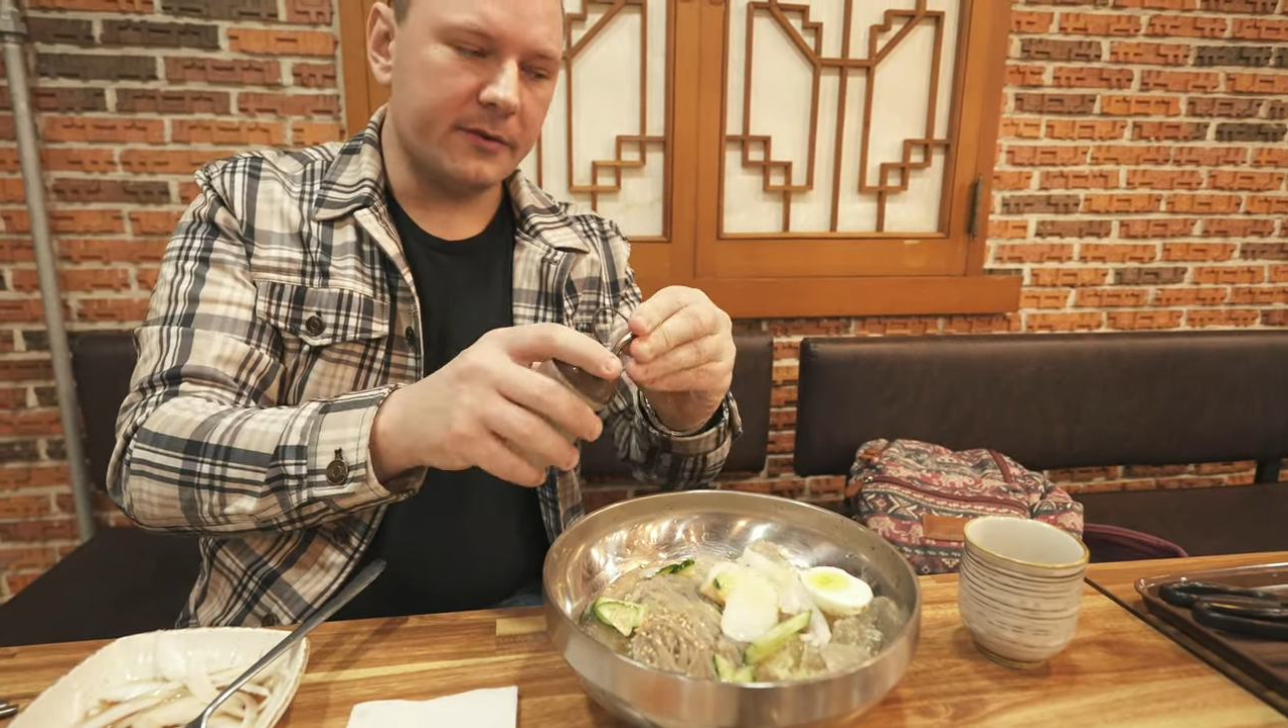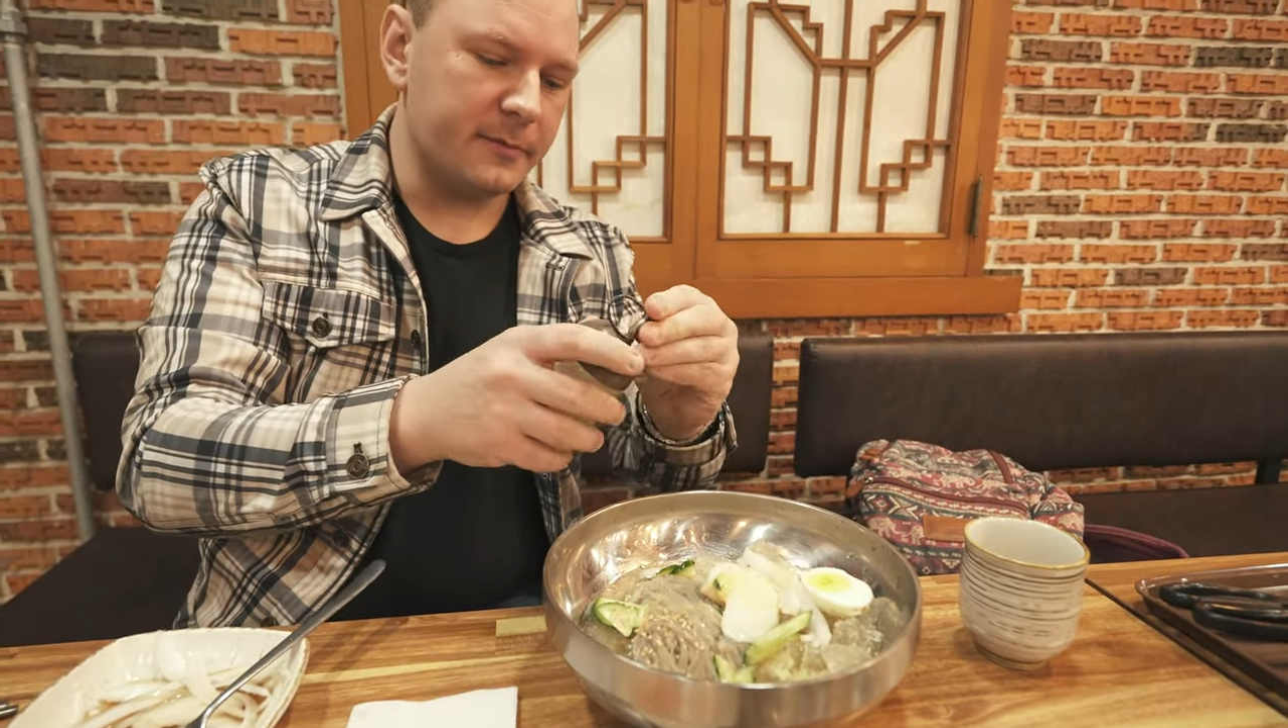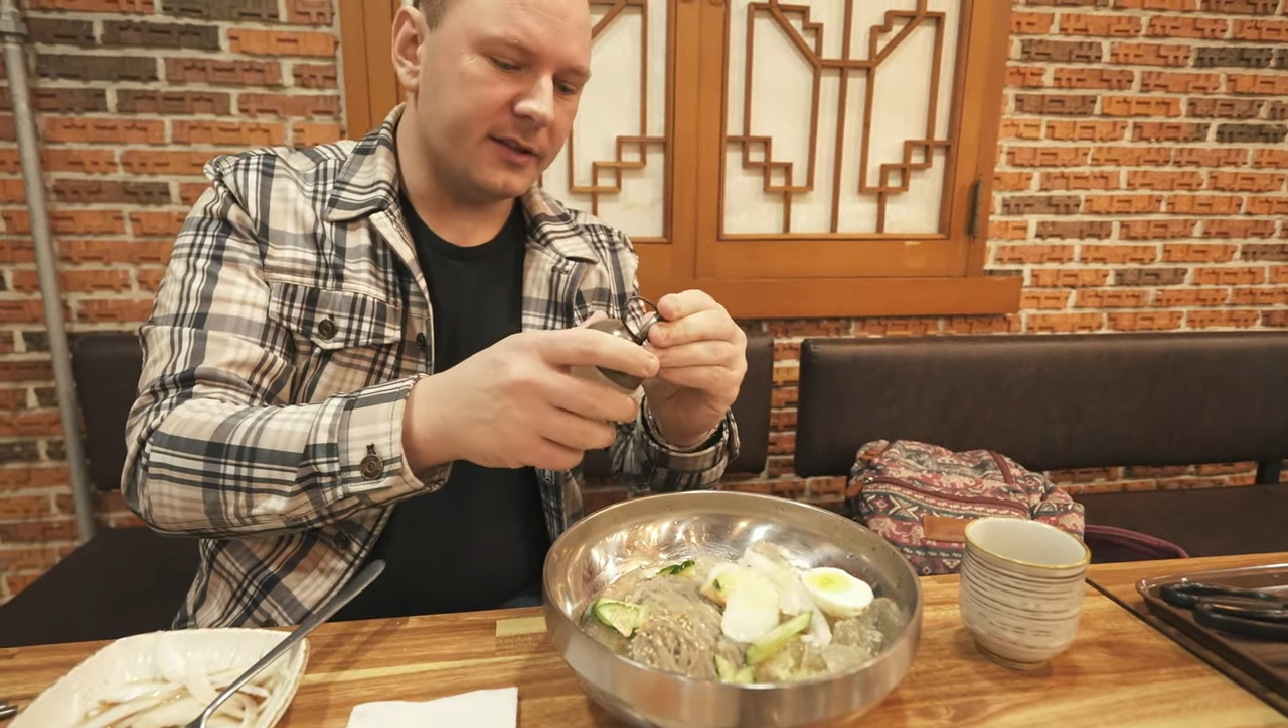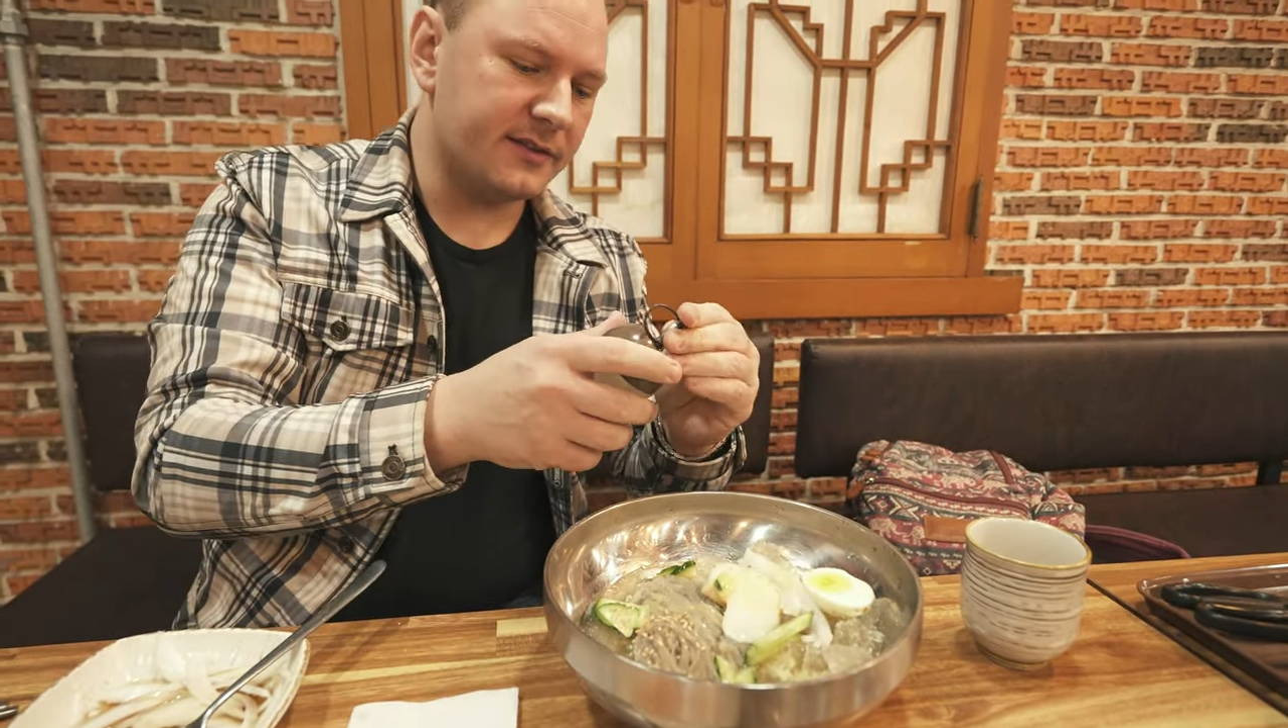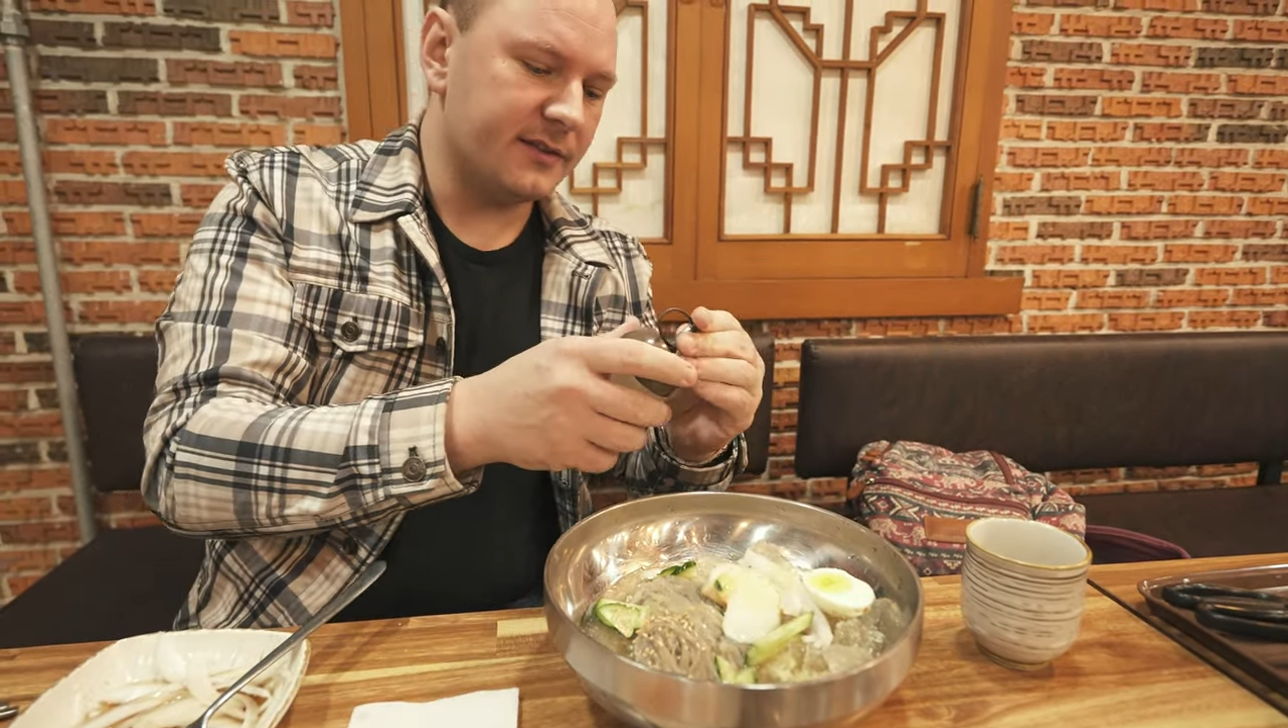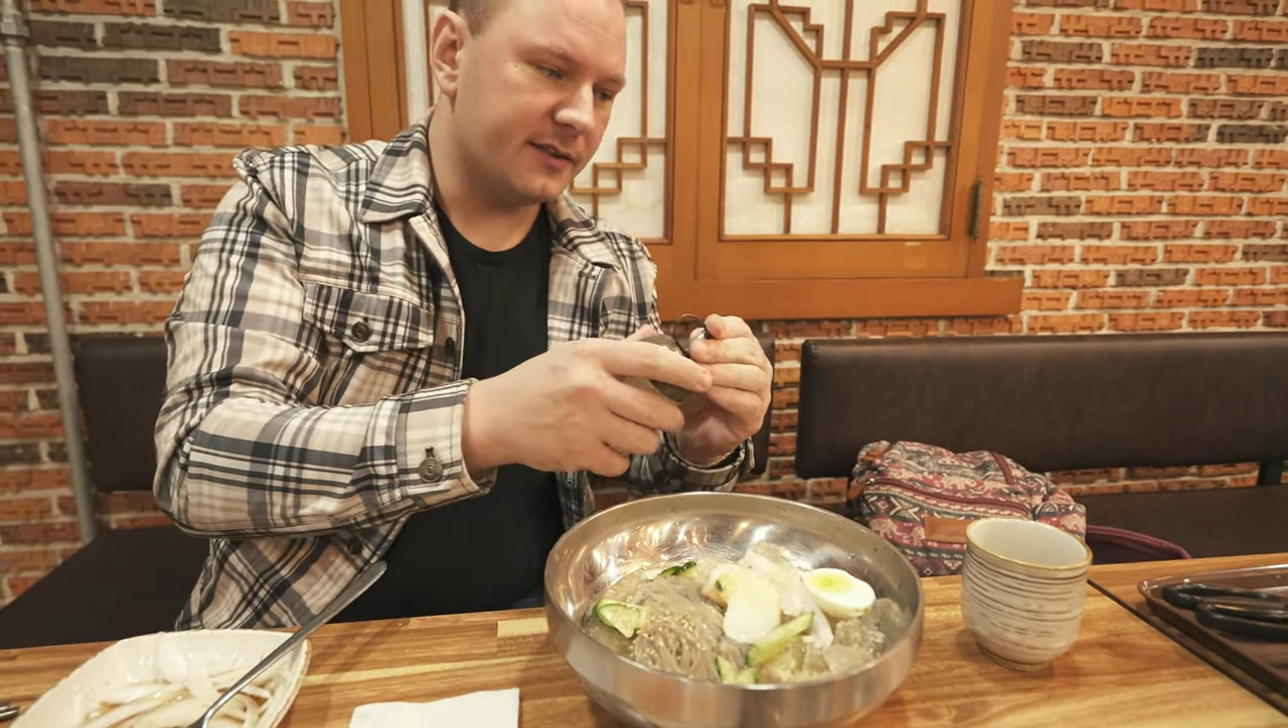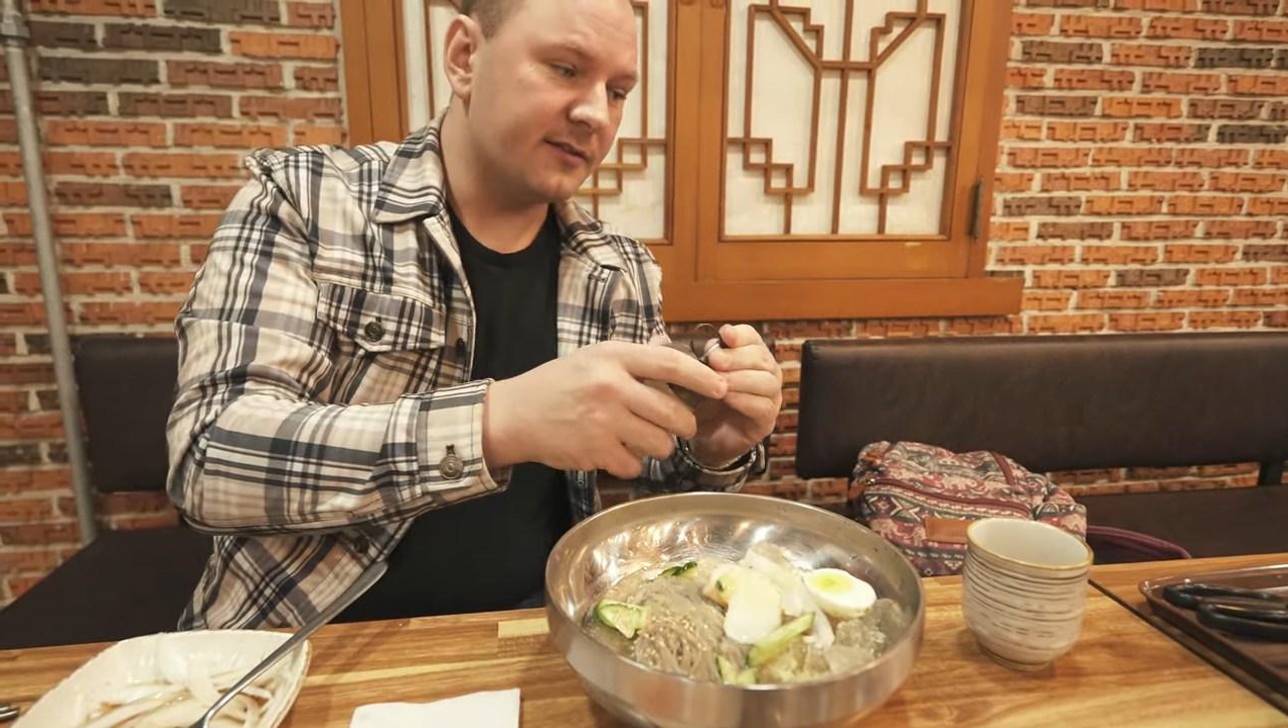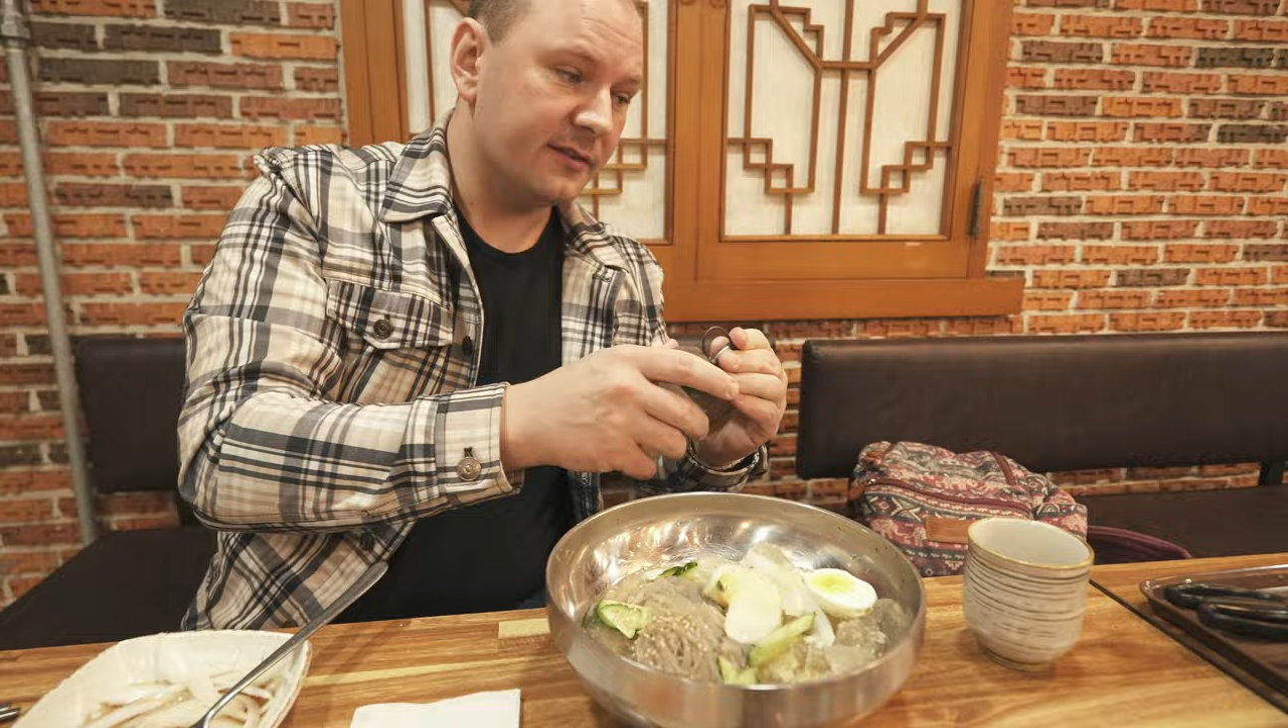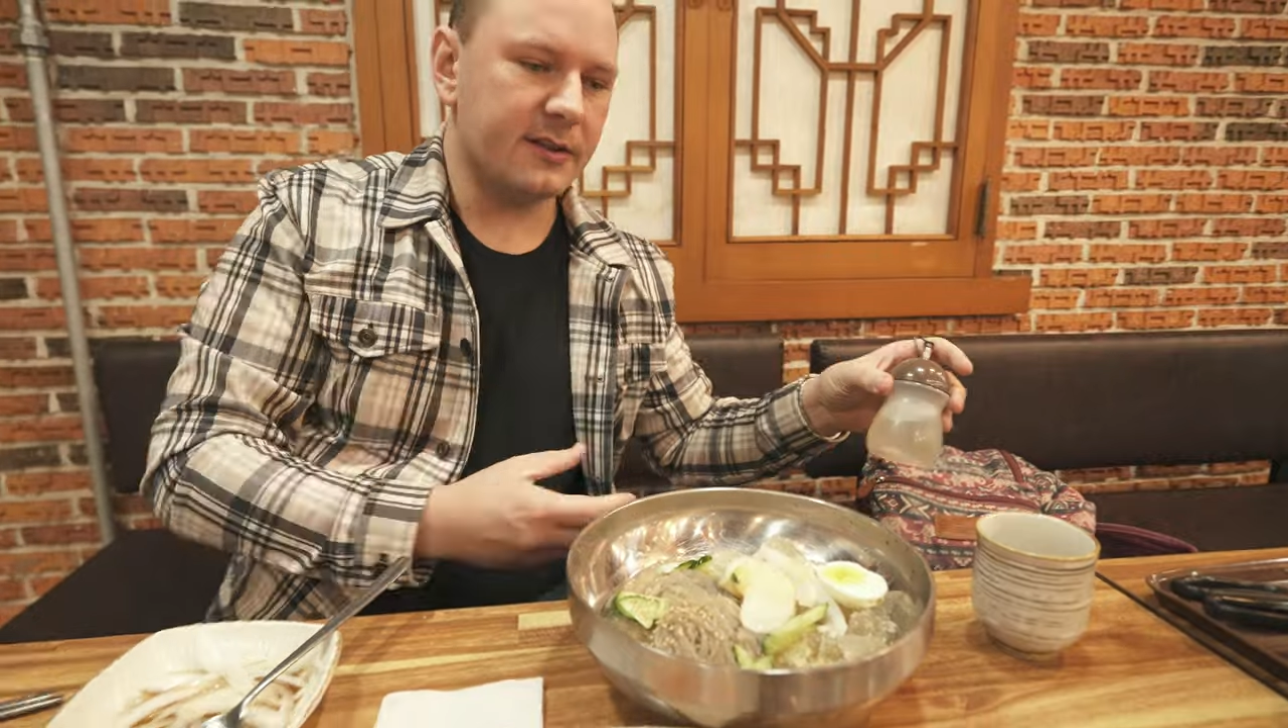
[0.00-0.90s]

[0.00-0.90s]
with meat, you know? Yeah.